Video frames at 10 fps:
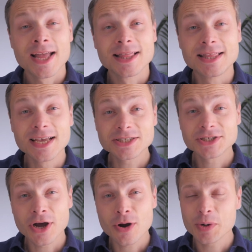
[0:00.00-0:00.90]
This
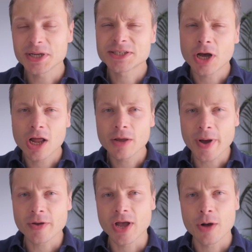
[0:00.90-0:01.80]
show is all
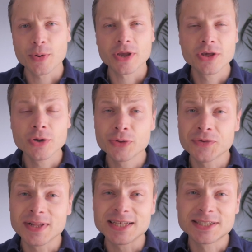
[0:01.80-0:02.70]
about helping you to
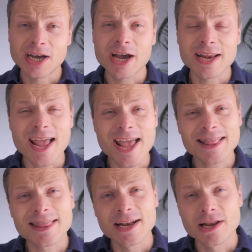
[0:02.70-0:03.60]
design
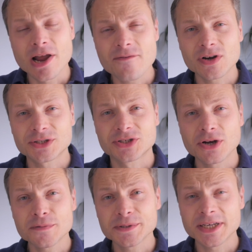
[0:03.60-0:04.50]
and deliver
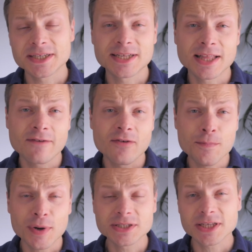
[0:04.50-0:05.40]
services that have a
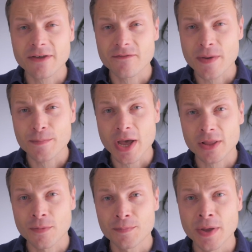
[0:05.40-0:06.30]
positive impact
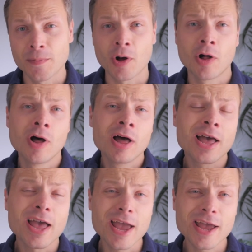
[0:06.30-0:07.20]
on people
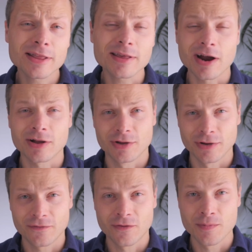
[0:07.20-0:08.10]
and are
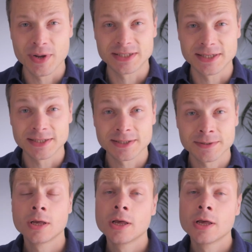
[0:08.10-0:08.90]
good for business.